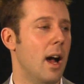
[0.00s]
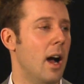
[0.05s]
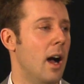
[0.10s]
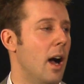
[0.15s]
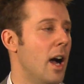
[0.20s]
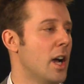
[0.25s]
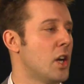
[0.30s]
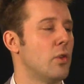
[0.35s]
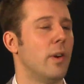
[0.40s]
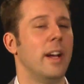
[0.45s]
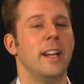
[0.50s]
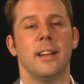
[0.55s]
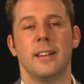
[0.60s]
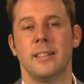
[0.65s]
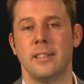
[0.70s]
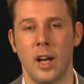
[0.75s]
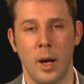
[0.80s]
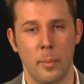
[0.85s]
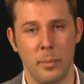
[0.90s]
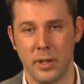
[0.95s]
A great
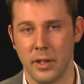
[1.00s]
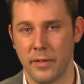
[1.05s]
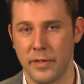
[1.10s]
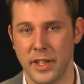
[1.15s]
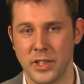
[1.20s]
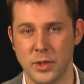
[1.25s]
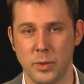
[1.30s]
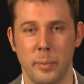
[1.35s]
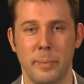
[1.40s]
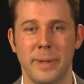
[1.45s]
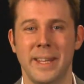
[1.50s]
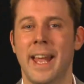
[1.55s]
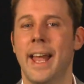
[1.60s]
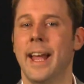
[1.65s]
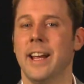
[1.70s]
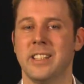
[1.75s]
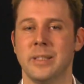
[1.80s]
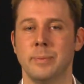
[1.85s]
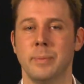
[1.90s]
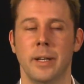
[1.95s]
example of this would be
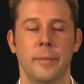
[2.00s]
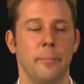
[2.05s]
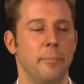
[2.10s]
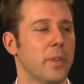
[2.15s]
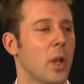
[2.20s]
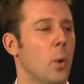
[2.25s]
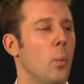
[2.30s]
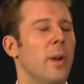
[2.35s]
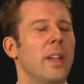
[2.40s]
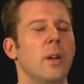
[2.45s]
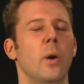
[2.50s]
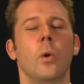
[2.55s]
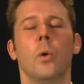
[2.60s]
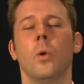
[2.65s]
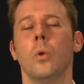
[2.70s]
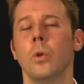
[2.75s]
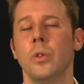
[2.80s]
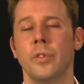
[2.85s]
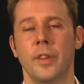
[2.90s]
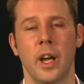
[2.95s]
eczema. We
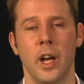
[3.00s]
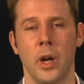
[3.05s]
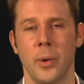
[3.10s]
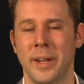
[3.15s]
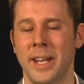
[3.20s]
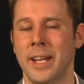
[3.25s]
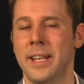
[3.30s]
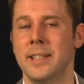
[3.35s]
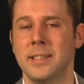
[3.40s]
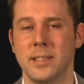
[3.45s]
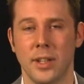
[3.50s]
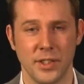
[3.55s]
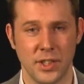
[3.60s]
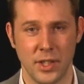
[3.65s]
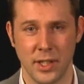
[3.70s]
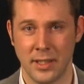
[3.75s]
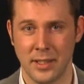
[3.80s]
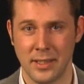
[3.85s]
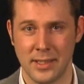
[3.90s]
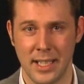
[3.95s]
all know, and any
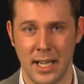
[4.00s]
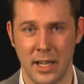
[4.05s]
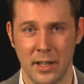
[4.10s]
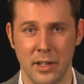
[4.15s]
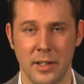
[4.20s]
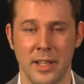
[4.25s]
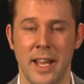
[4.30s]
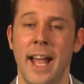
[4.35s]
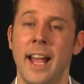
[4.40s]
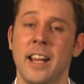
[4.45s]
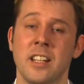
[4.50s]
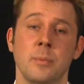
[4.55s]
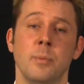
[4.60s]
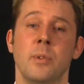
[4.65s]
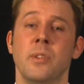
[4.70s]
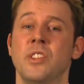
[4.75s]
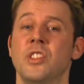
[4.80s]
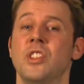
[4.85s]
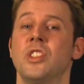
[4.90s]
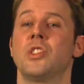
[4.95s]
doctor can tell you, that
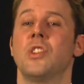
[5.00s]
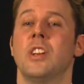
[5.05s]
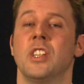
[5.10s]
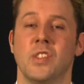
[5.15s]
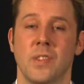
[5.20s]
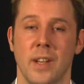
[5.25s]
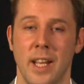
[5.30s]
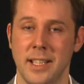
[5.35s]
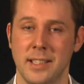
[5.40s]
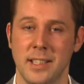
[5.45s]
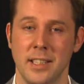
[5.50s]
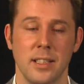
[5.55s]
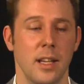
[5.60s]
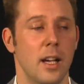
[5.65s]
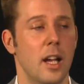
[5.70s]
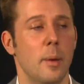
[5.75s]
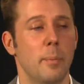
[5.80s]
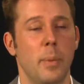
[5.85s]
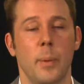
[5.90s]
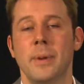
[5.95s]
eczema is stress related,
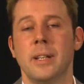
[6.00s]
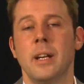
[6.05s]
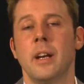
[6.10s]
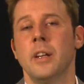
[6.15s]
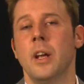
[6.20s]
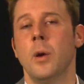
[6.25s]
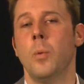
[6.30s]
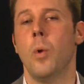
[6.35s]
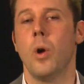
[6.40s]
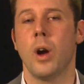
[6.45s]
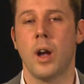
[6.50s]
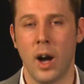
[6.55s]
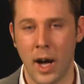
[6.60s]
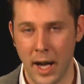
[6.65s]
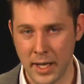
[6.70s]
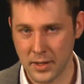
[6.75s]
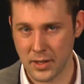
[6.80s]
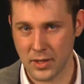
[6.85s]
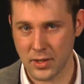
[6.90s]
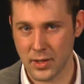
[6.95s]
but we don't know what
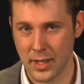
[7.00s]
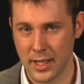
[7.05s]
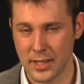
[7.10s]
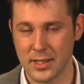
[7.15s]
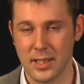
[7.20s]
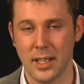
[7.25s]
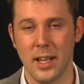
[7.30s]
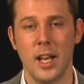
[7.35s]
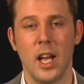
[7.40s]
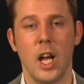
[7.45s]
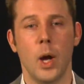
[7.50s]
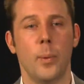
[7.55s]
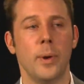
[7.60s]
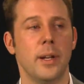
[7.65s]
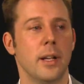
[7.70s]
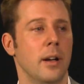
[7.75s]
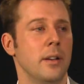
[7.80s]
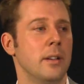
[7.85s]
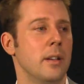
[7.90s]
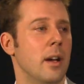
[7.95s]
kind of stress,
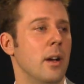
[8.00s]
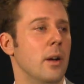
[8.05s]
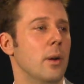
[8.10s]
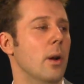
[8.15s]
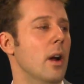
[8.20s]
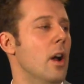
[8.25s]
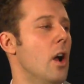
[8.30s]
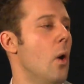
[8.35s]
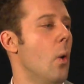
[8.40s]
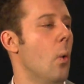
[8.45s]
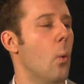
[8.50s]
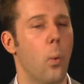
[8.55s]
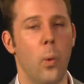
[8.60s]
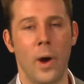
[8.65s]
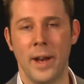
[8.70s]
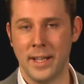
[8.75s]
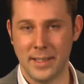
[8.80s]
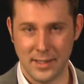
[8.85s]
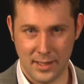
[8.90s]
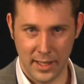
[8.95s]
we don't know
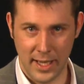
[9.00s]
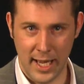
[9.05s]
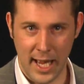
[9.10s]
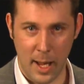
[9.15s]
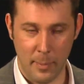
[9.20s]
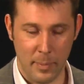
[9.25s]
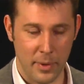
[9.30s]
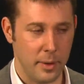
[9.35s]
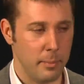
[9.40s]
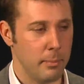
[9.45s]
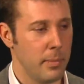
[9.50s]
when it's going to happen.